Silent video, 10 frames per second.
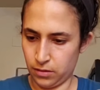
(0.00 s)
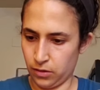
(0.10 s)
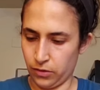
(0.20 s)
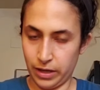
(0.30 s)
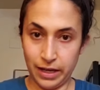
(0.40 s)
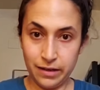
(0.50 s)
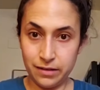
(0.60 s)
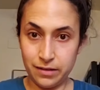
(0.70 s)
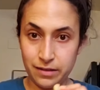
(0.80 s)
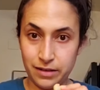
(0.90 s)
Okay,
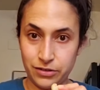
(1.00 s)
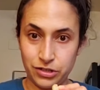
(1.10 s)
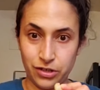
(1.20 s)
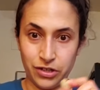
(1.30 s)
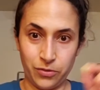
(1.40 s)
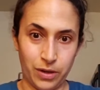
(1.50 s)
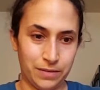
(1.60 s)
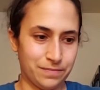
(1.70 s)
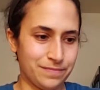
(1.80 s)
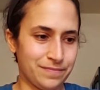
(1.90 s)
here's our other one.
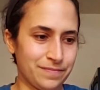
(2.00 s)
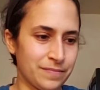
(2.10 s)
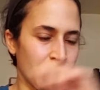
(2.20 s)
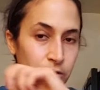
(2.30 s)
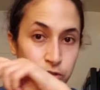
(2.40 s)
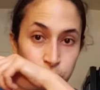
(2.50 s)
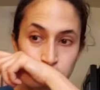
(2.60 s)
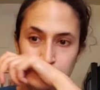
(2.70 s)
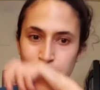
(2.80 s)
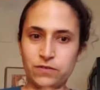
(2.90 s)
2
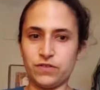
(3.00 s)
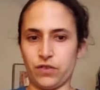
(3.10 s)
cloves of